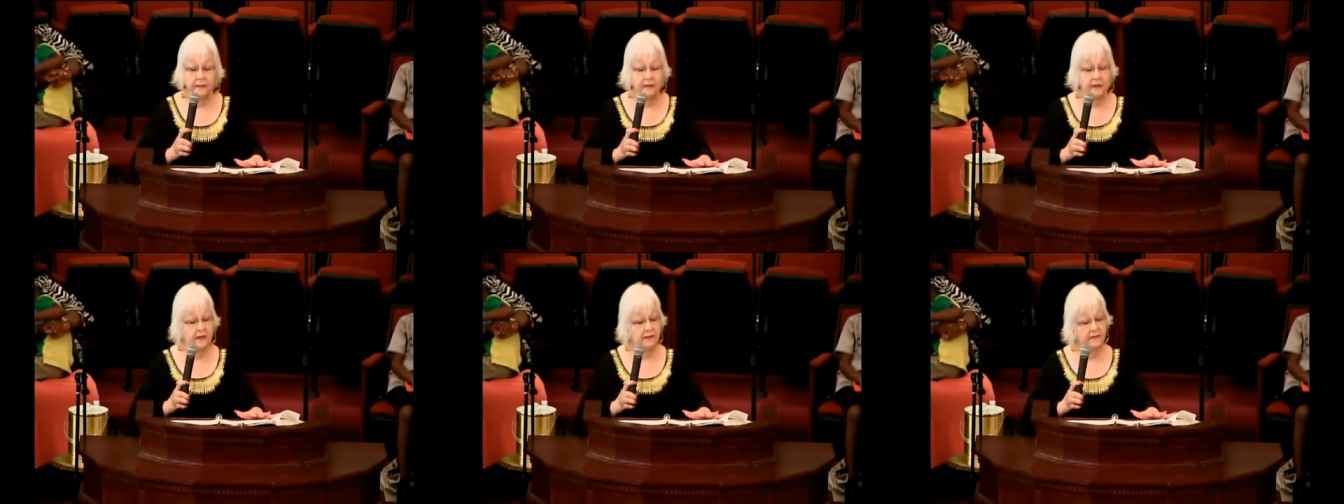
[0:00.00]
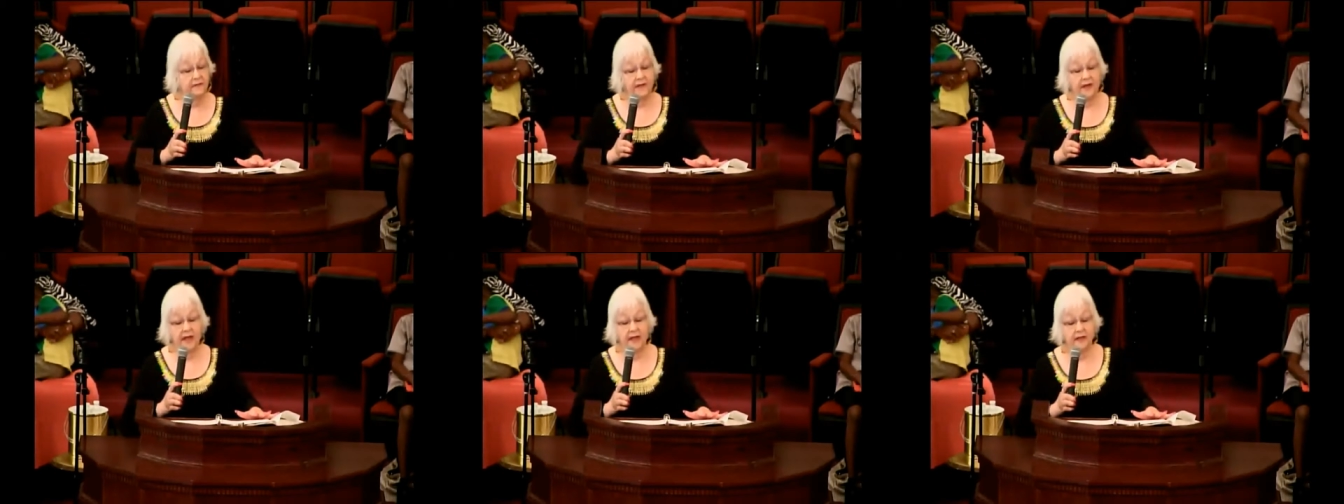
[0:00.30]
the
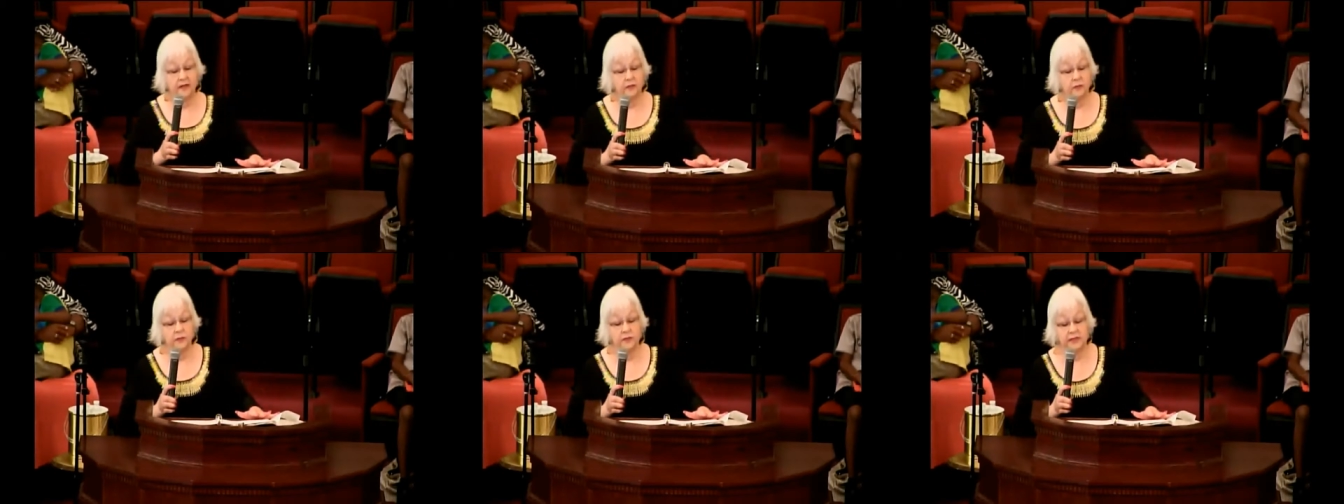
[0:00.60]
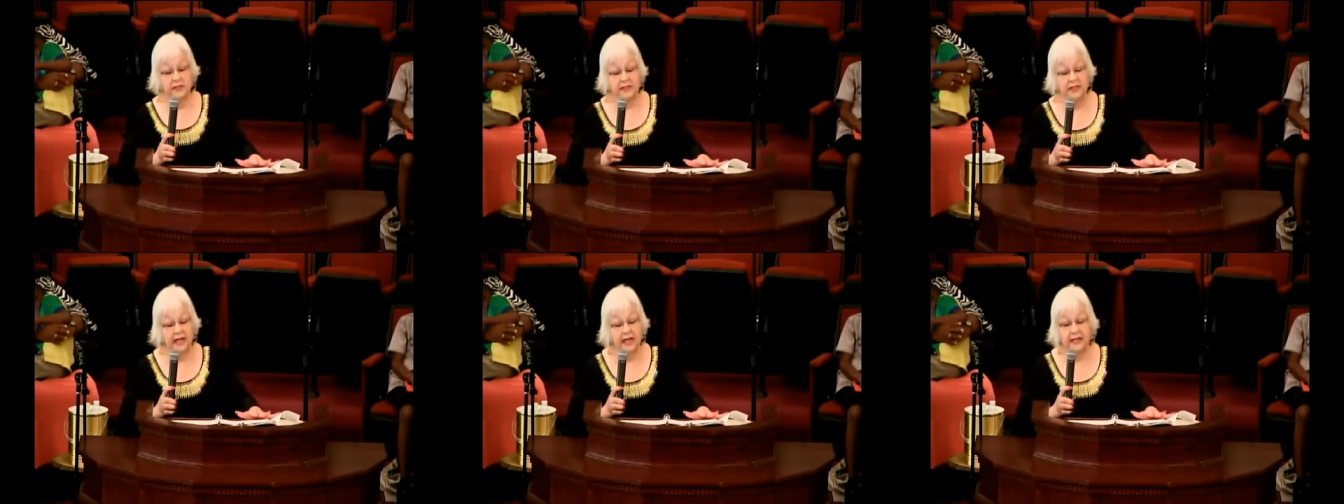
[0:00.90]
father
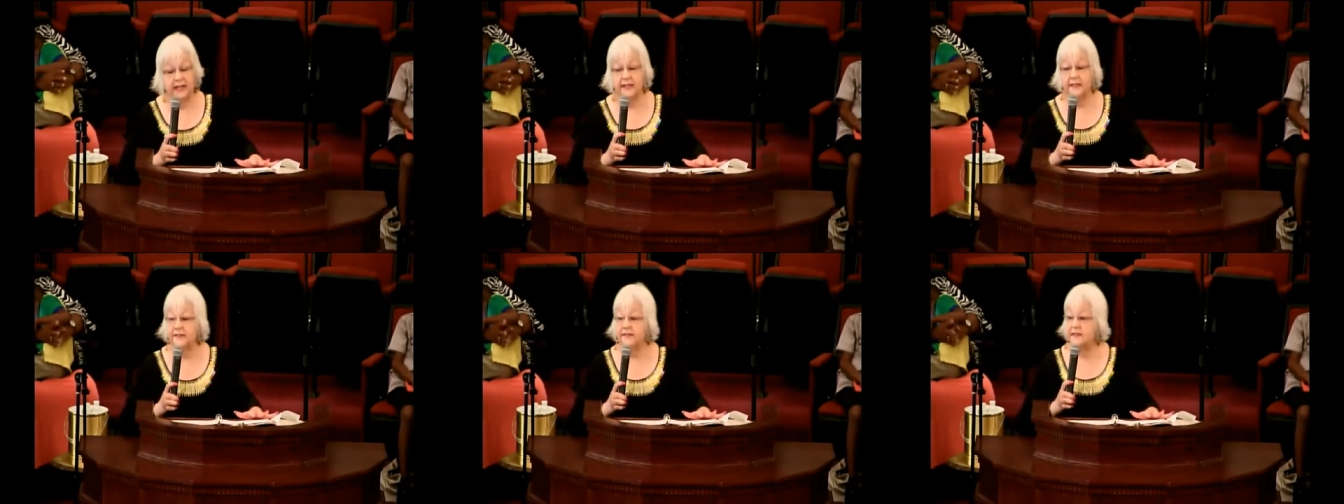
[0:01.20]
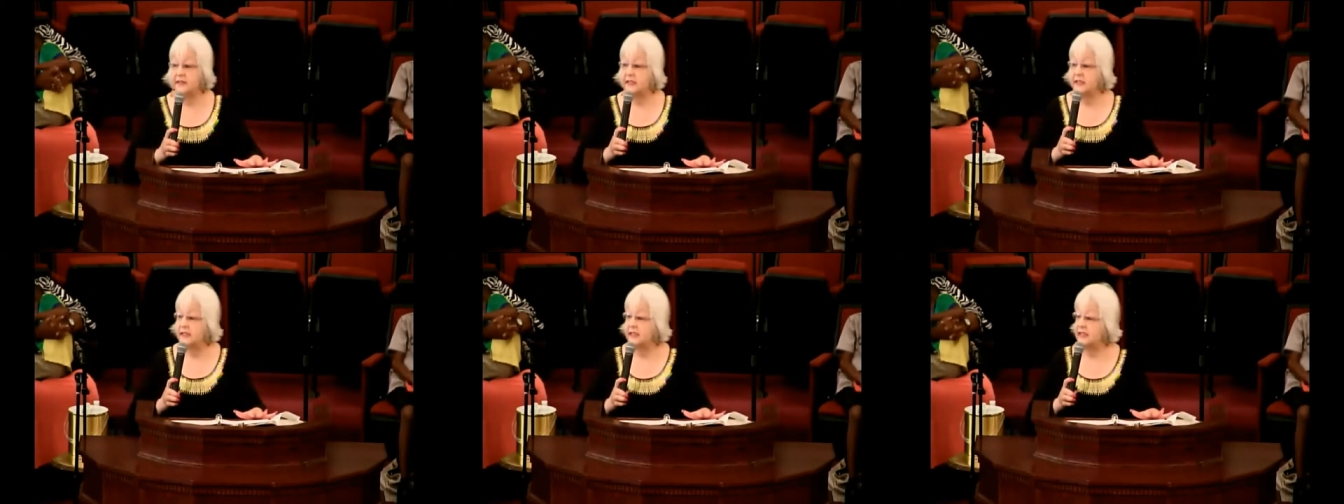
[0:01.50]
was not
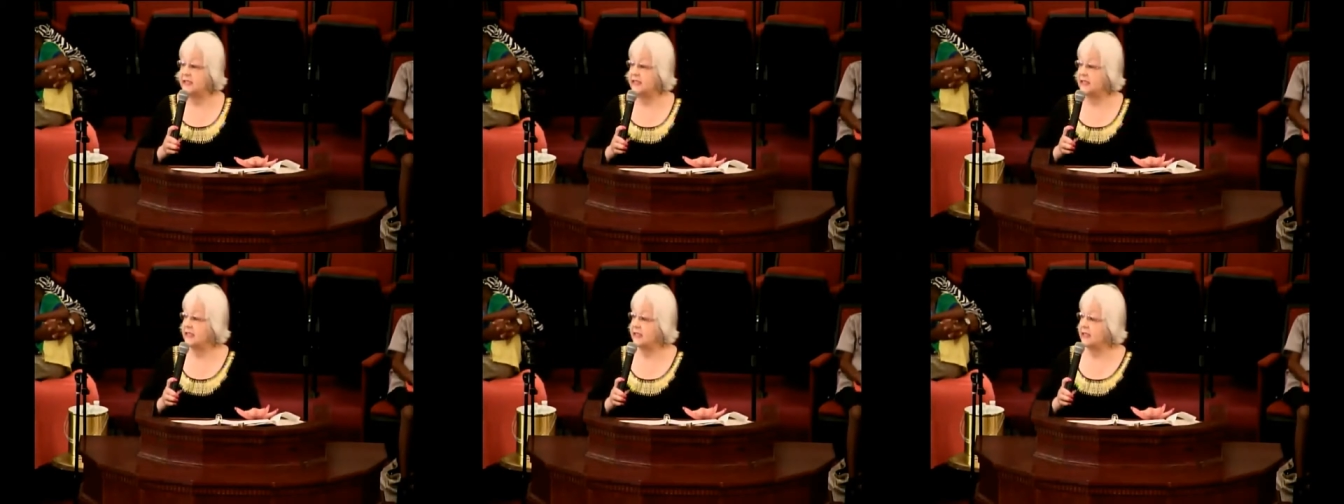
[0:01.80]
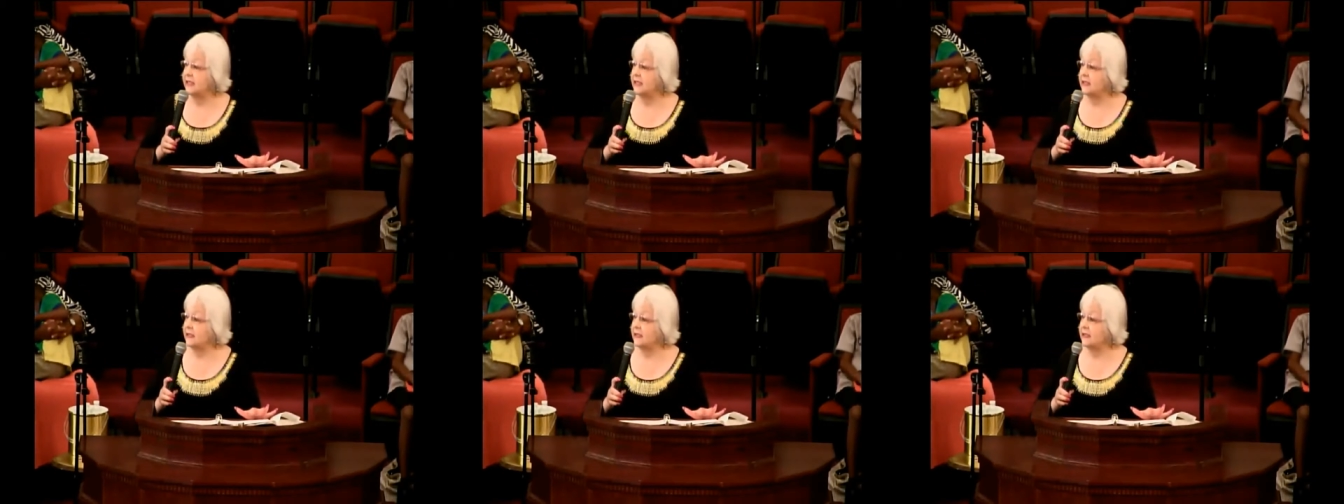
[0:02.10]
even sick,